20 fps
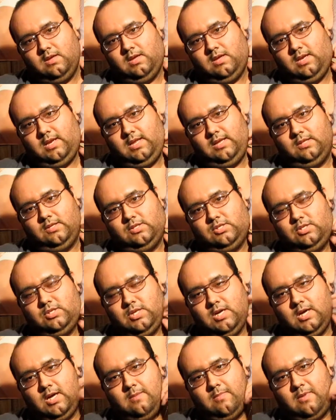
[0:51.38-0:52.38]
in English
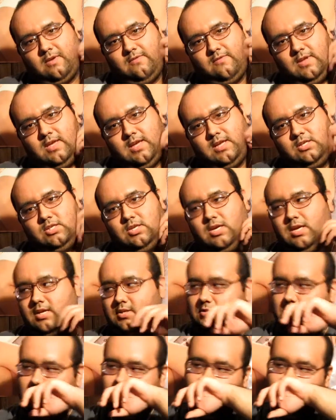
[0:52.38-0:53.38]
dub on
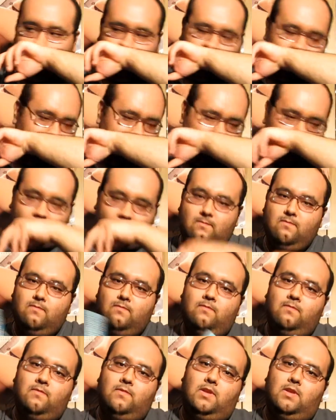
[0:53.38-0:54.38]
VHS, was
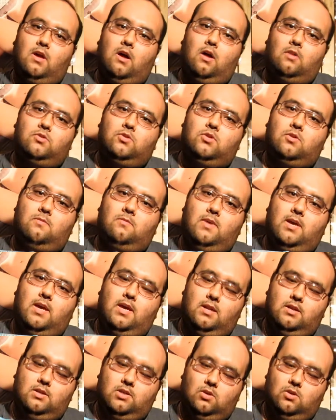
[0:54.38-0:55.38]
the
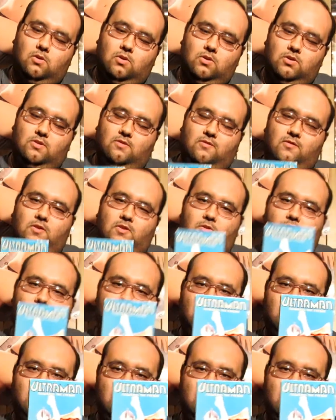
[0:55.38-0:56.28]
Ultraman Towards the Future